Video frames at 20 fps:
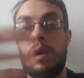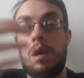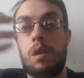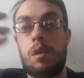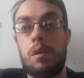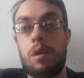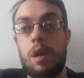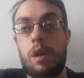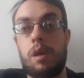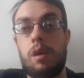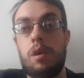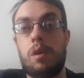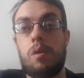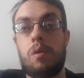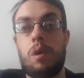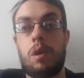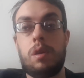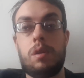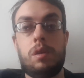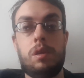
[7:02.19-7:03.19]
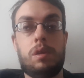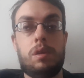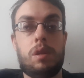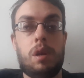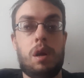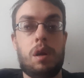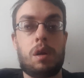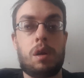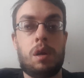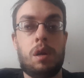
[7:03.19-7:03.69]
You get good quality
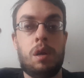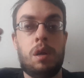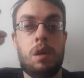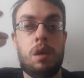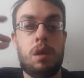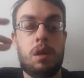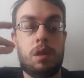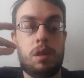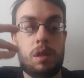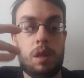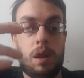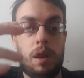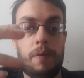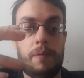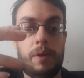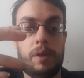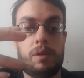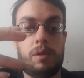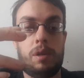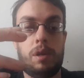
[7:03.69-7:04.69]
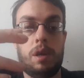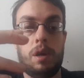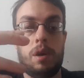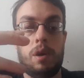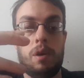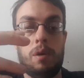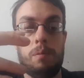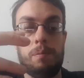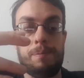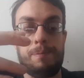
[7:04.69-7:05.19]
stock delivered to your
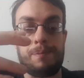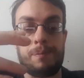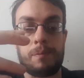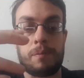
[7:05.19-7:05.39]
home